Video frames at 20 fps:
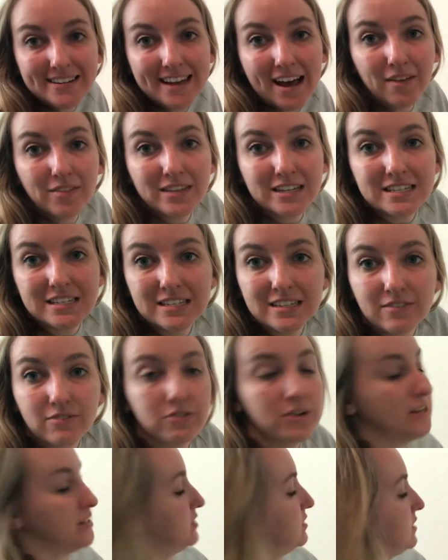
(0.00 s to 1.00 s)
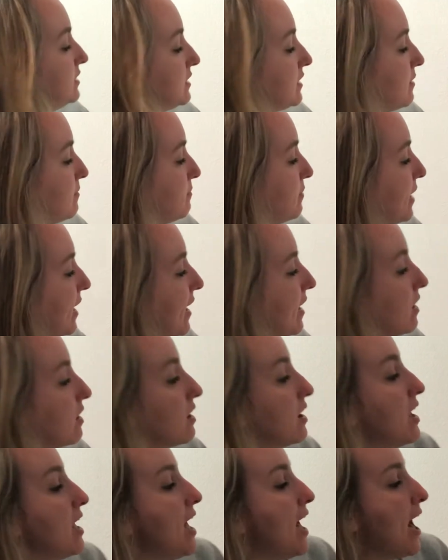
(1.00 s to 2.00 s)
out the difference, to
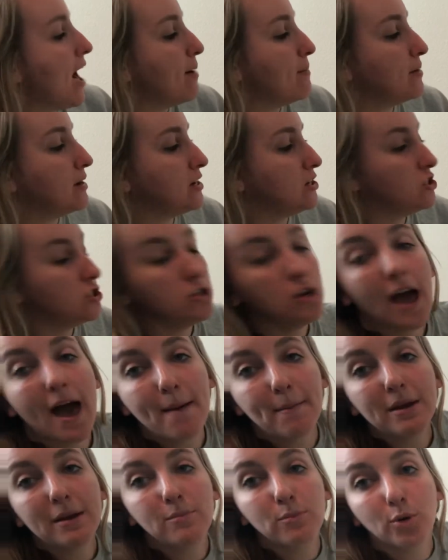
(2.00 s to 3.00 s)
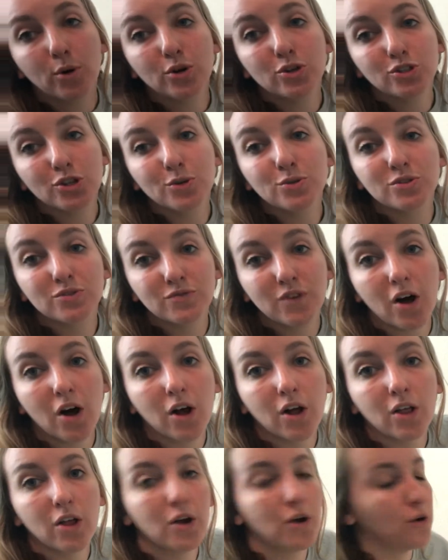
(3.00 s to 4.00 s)
compare how many more chose
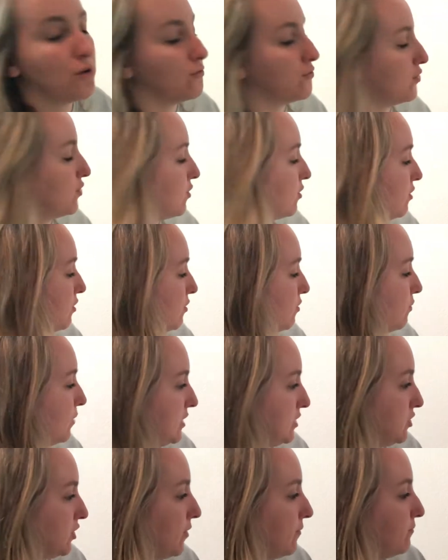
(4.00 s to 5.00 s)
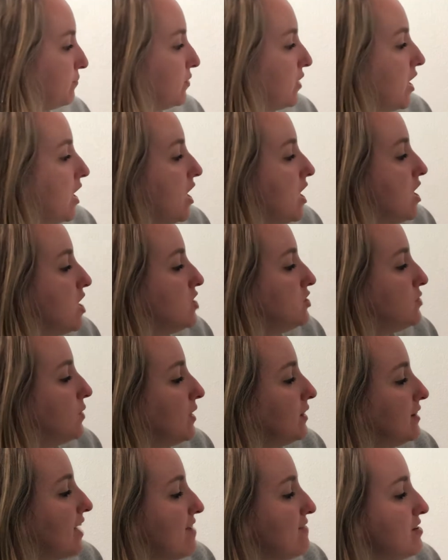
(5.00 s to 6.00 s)
fall over winter.
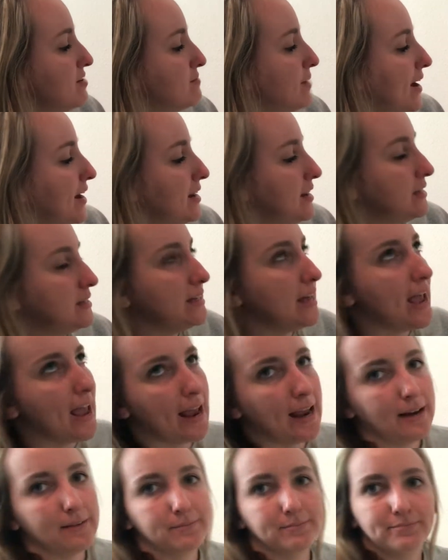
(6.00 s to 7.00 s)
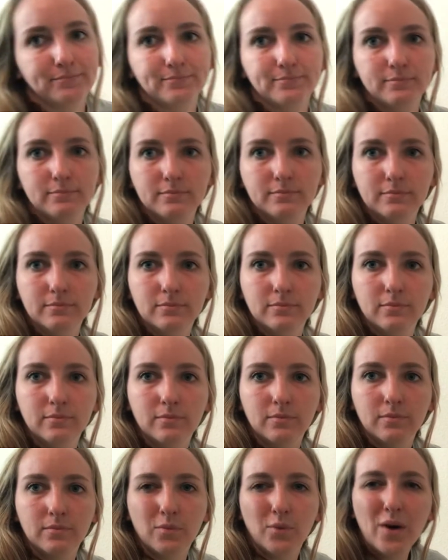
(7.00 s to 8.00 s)
So 11 minus 8.
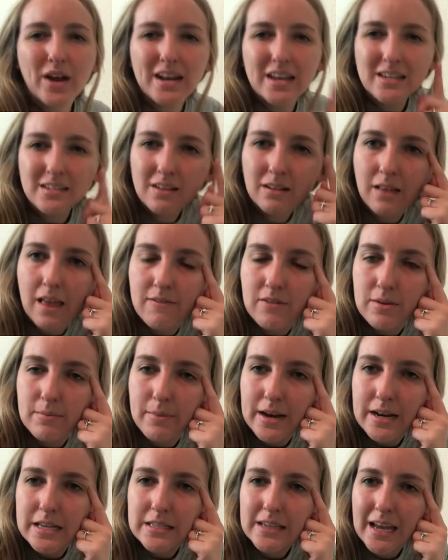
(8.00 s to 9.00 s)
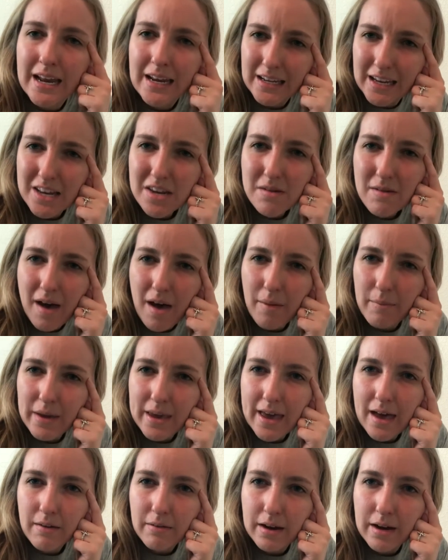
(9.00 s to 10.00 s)
What is 11 minus 8? Can you help me
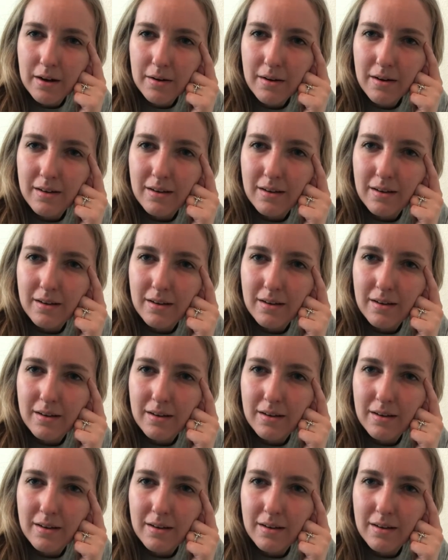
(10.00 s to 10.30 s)
out here?